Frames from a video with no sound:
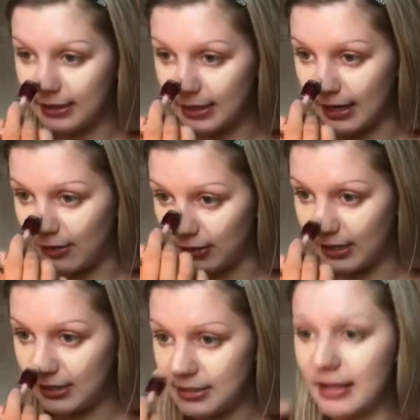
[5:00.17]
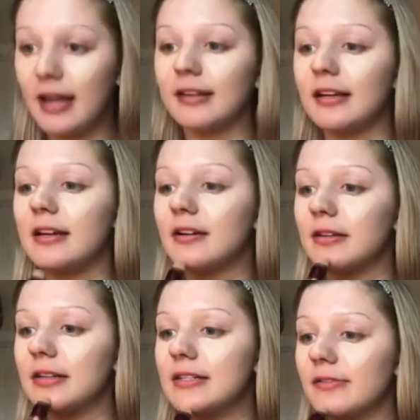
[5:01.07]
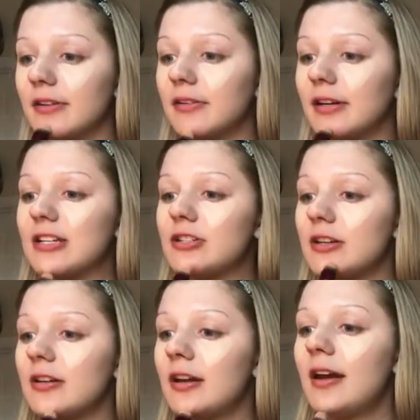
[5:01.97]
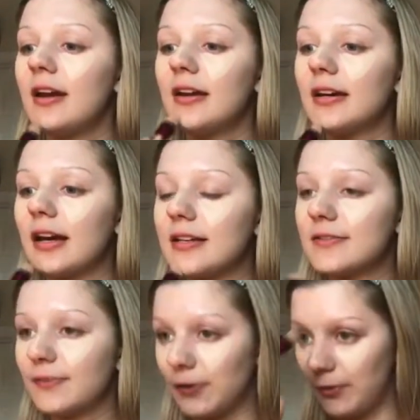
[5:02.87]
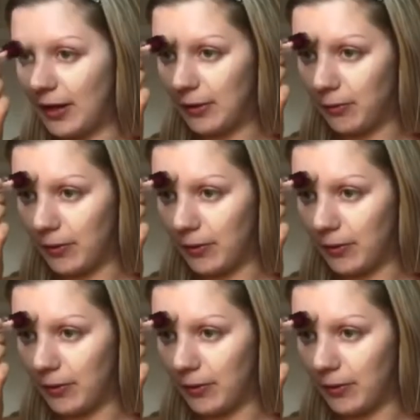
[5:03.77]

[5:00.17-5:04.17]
yeah, I'll get into that later with a different question as for like